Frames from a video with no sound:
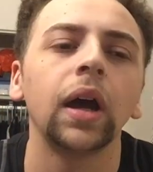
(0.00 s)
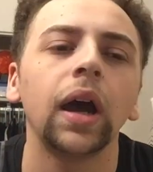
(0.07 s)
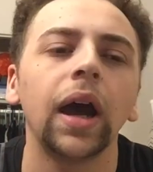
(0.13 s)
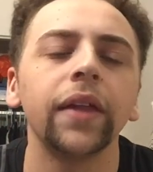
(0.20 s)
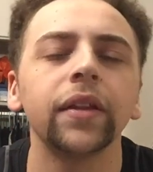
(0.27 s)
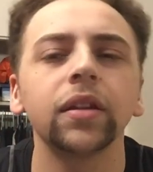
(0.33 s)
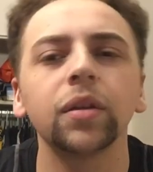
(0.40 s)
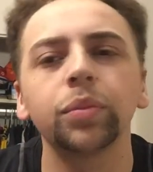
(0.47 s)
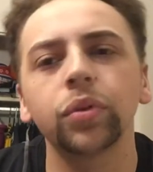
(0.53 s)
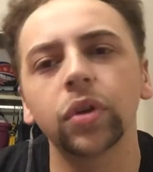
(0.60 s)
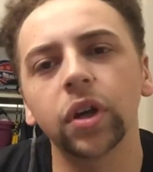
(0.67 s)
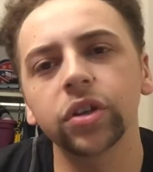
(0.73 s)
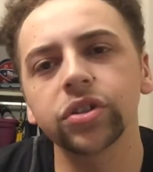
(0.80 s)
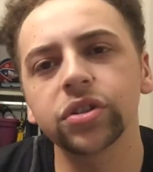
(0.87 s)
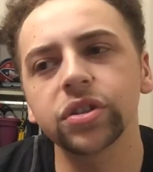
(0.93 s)
I think the
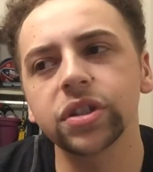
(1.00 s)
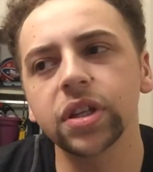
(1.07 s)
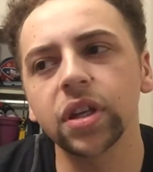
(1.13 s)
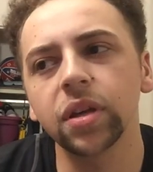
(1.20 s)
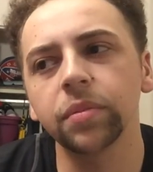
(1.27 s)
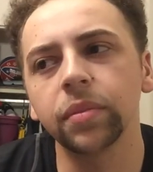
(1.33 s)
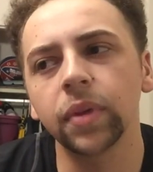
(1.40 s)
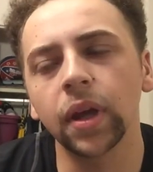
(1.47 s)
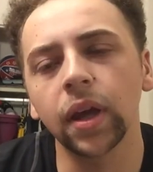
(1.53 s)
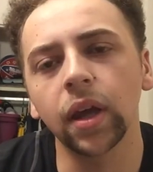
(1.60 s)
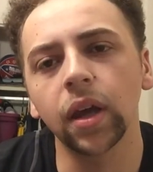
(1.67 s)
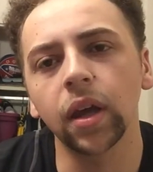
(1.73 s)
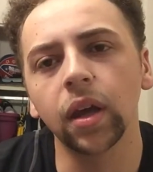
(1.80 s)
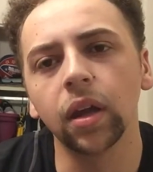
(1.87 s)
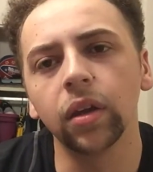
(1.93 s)
production team
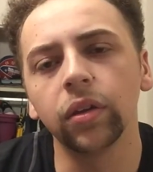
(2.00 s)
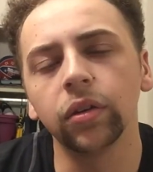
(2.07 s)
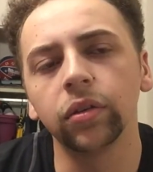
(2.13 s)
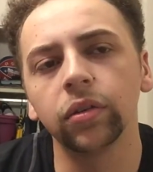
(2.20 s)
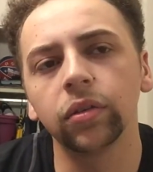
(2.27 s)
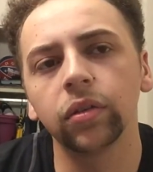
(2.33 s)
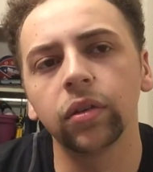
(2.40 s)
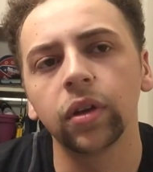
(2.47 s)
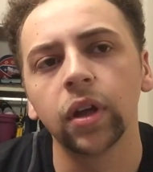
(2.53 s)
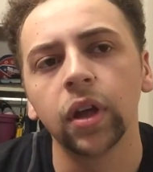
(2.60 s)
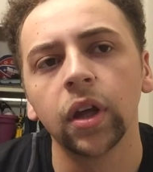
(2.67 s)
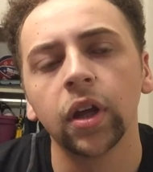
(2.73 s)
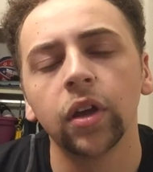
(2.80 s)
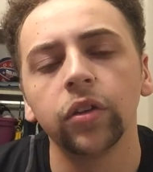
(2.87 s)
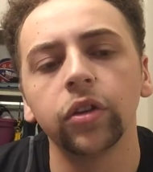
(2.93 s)
and
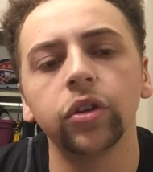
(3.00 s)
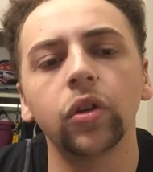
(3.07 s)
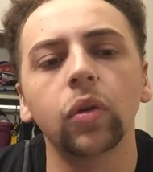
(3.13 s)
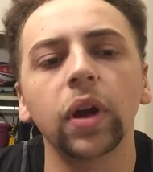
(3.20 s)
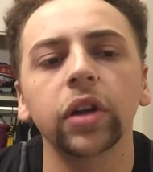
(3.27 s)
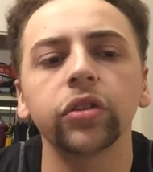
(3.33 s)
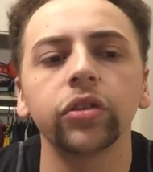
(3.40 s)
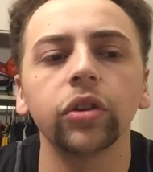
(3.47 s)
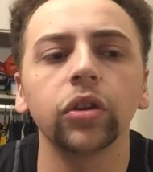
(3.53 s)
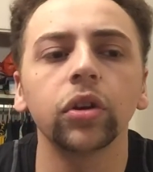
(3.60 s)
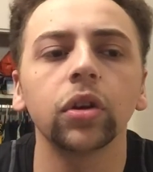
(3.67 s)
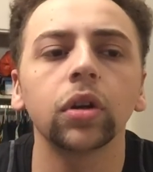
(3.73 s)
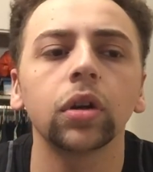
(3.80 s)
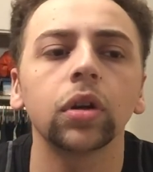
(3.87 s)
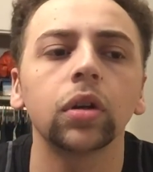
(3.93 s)
the
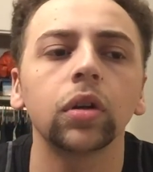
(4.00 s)
director